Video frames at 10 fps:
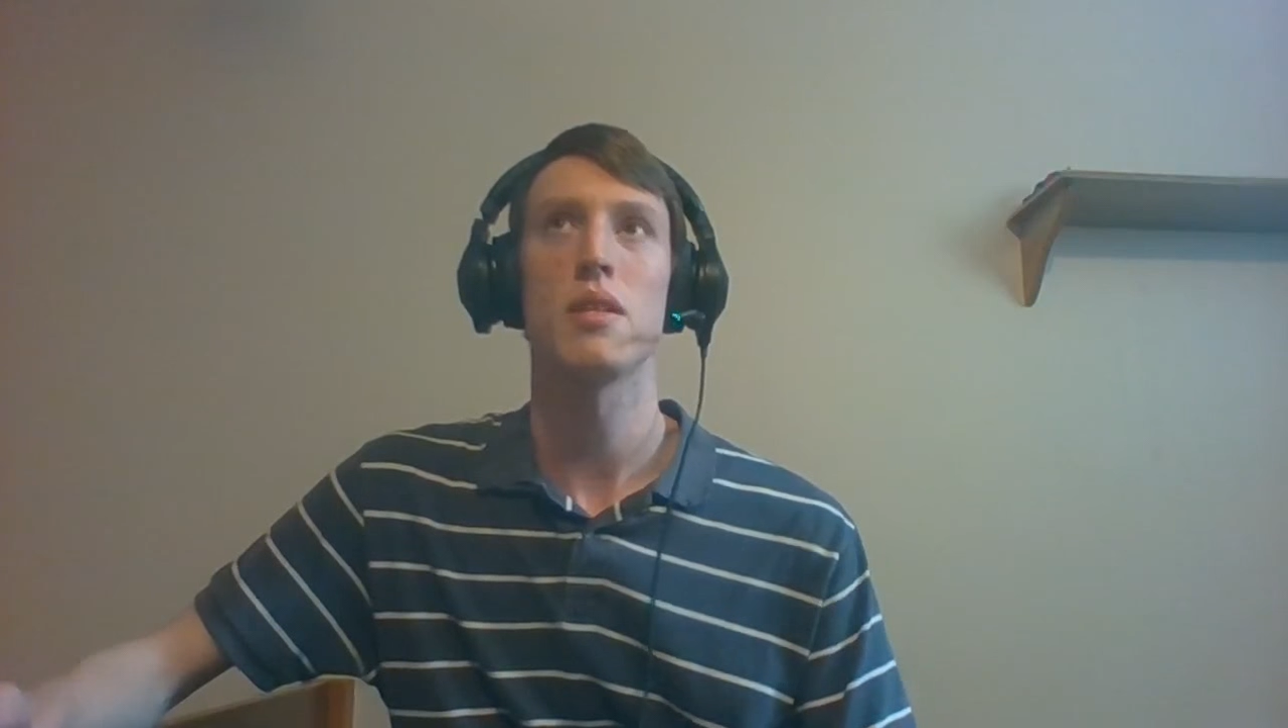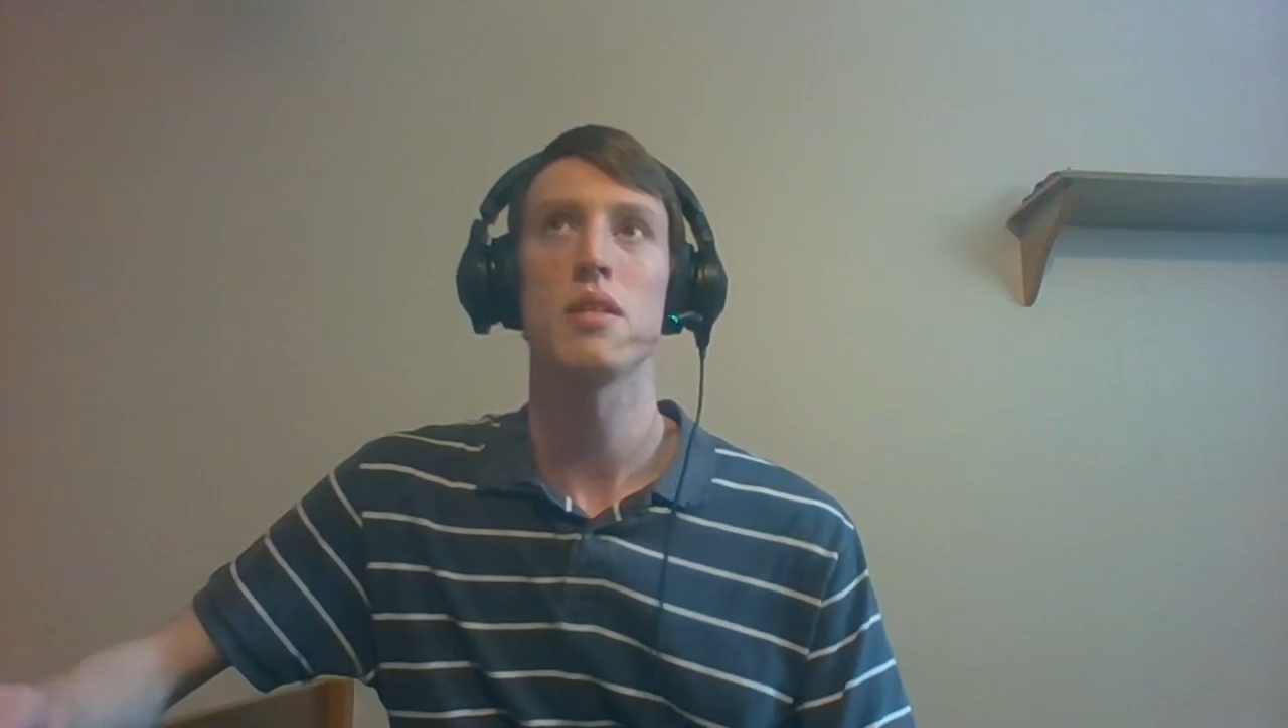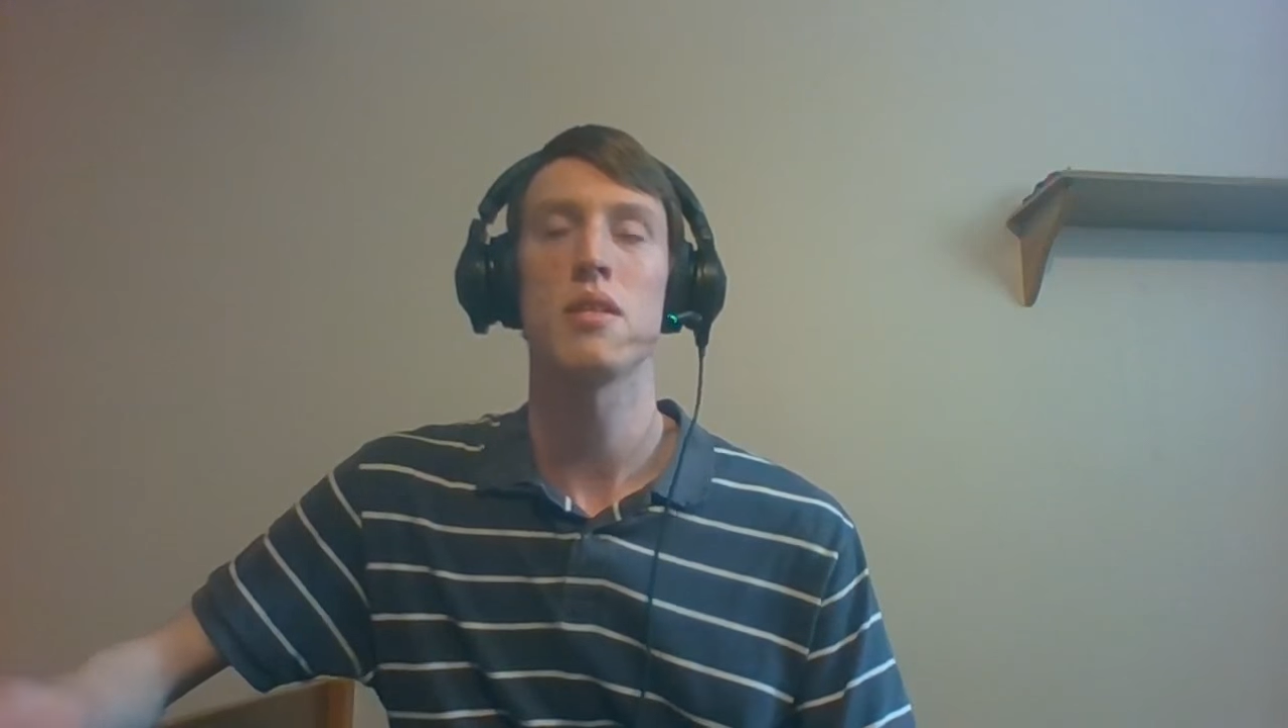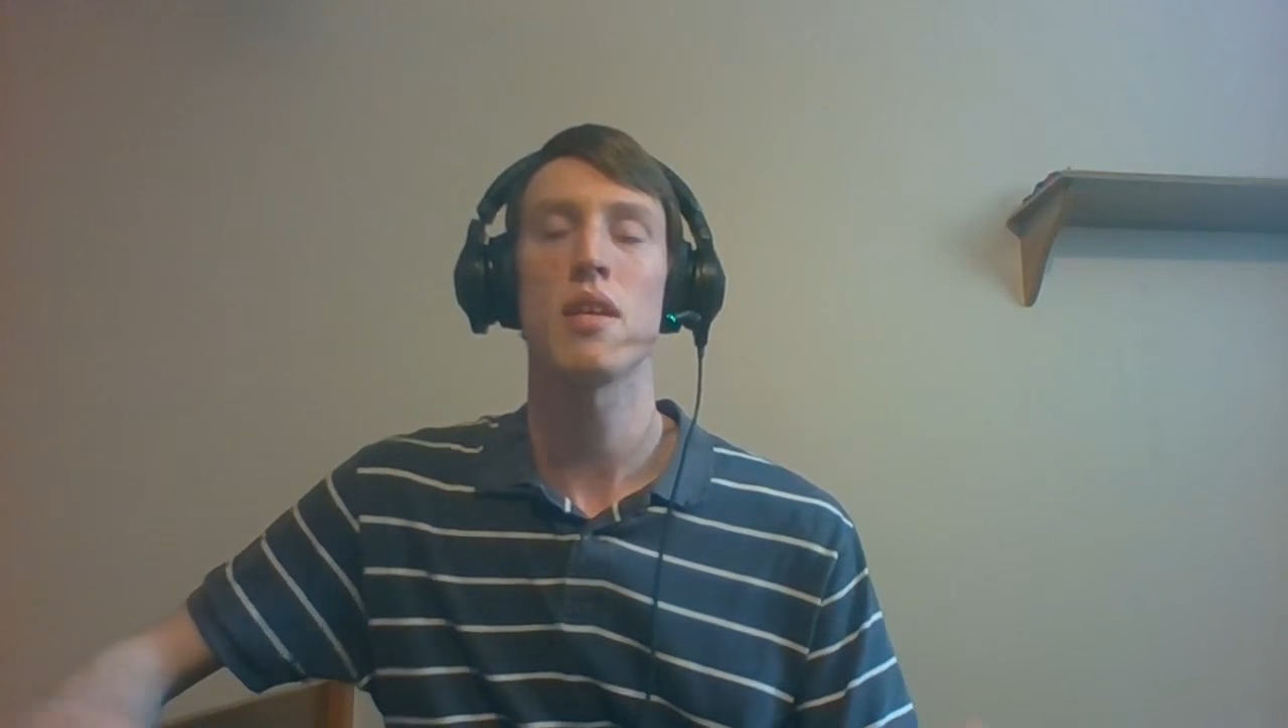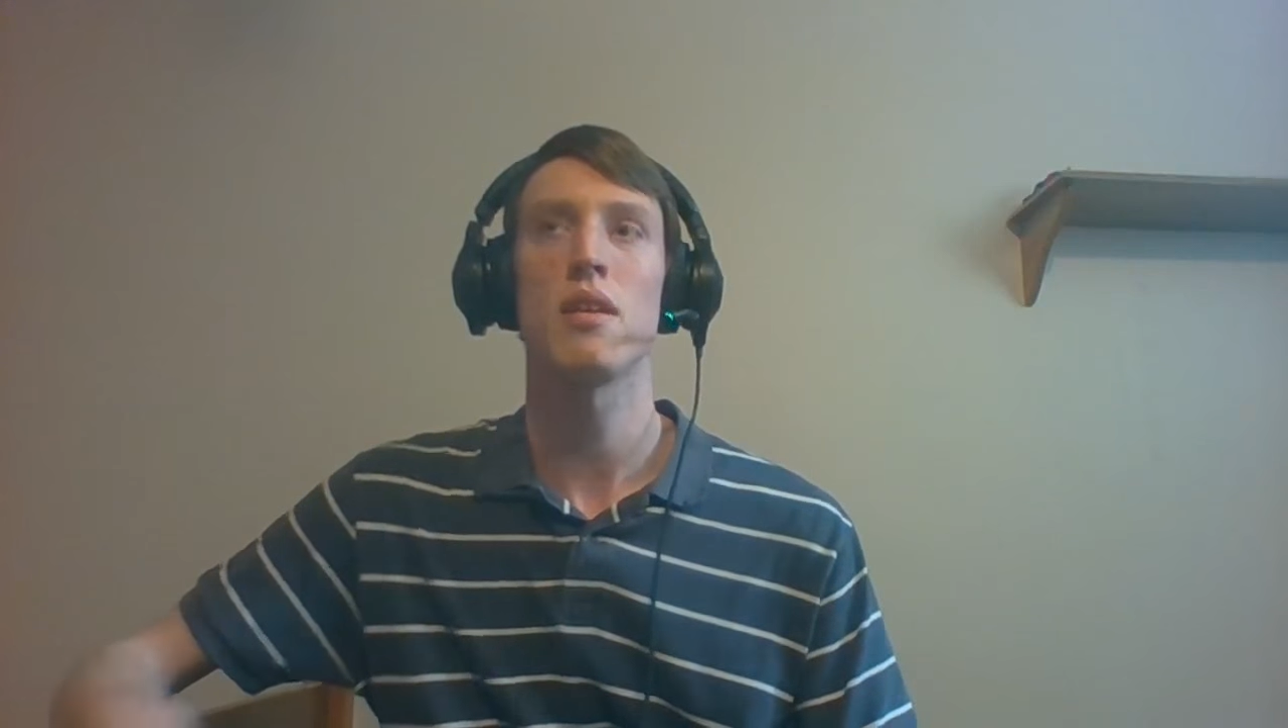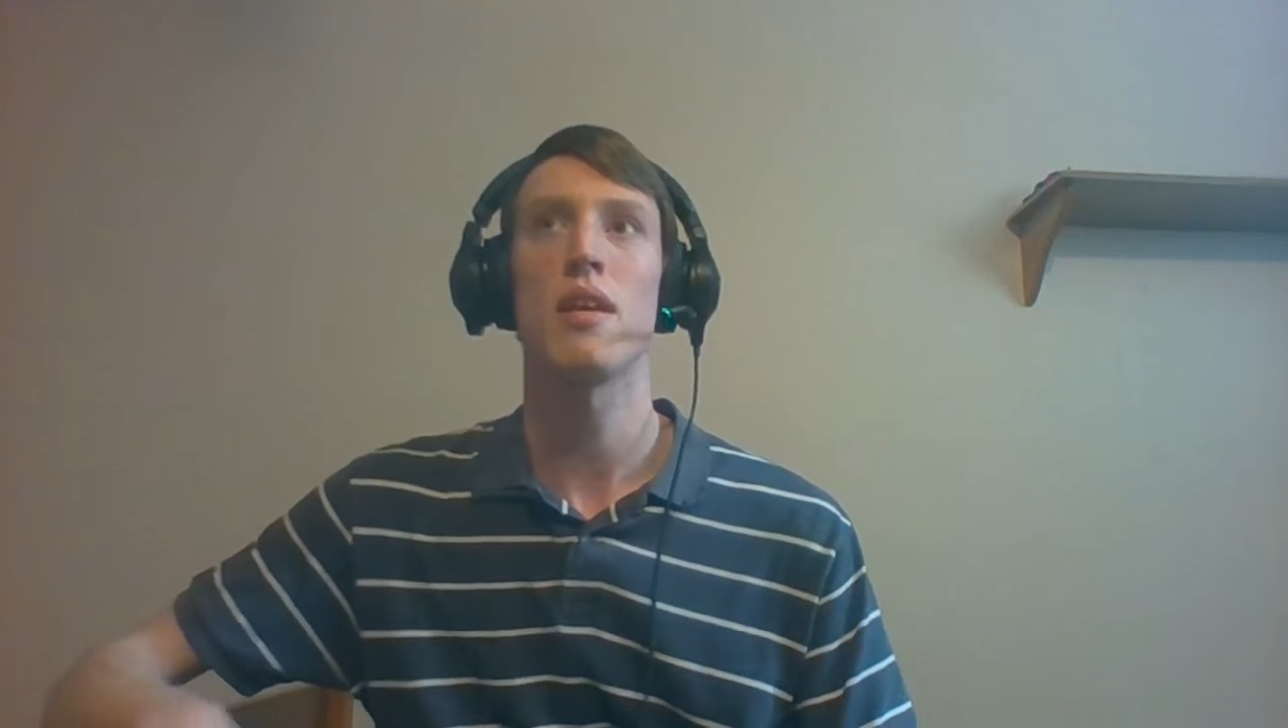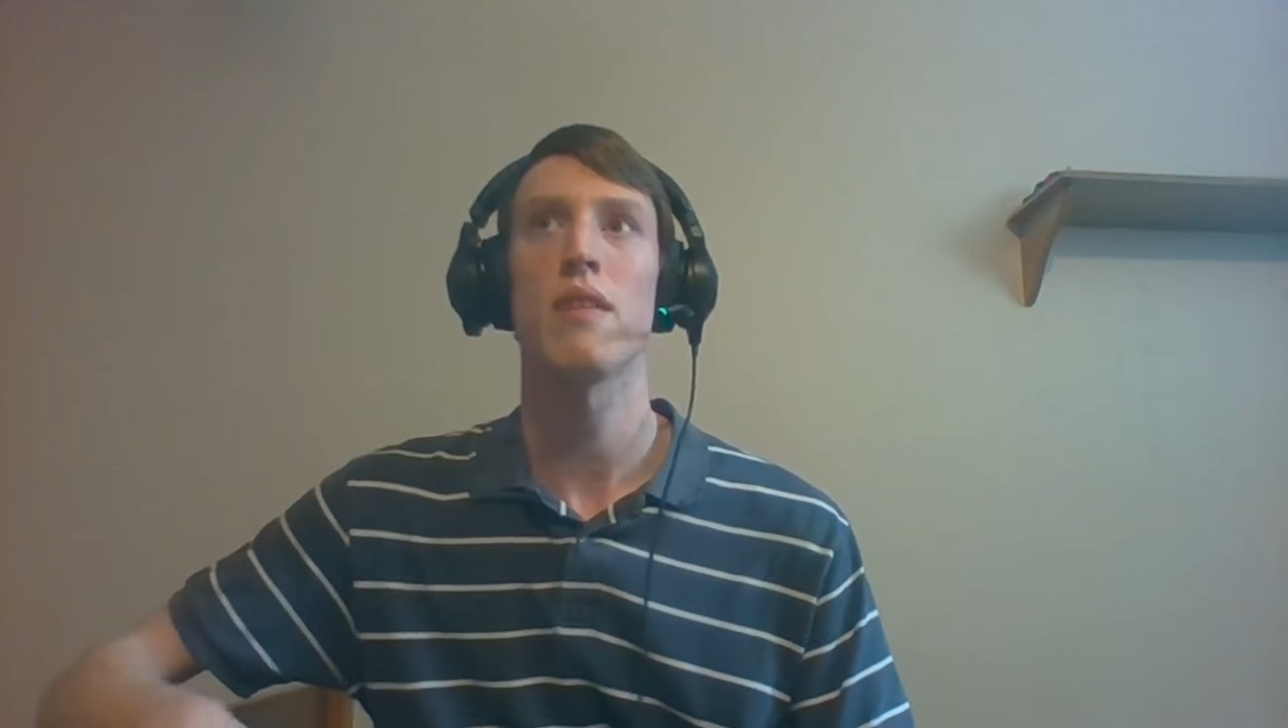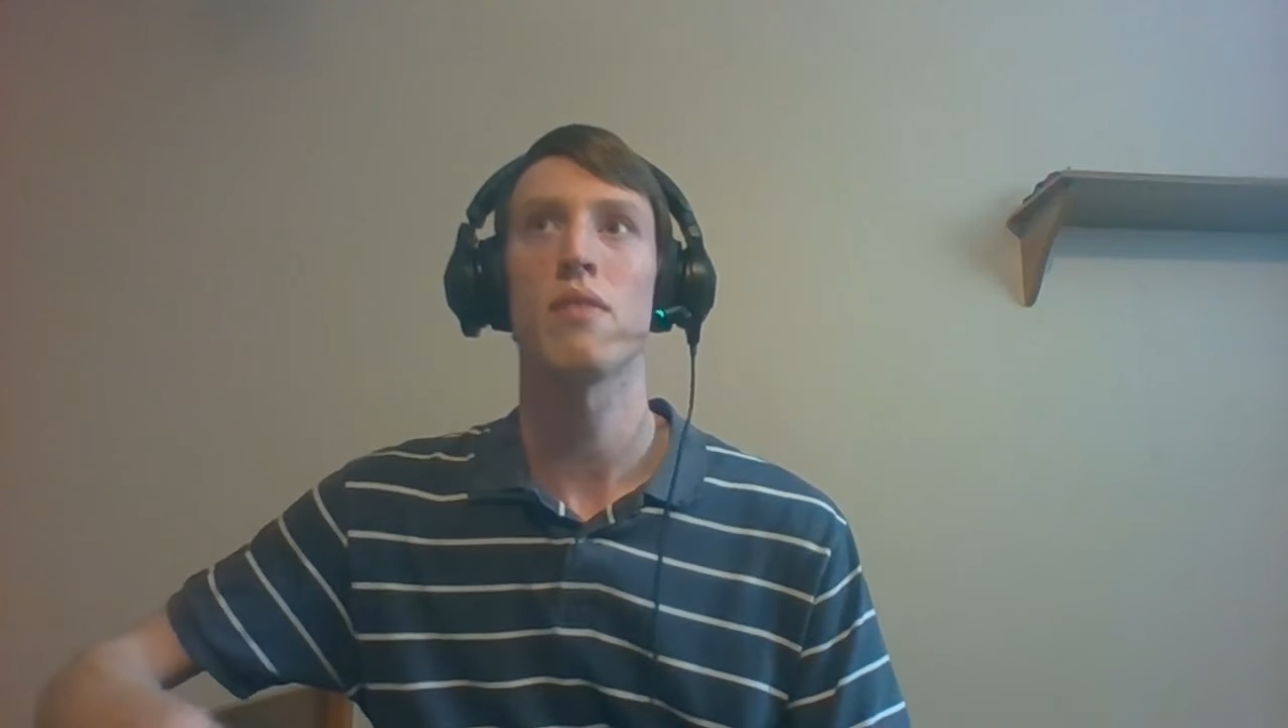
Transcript: set a lot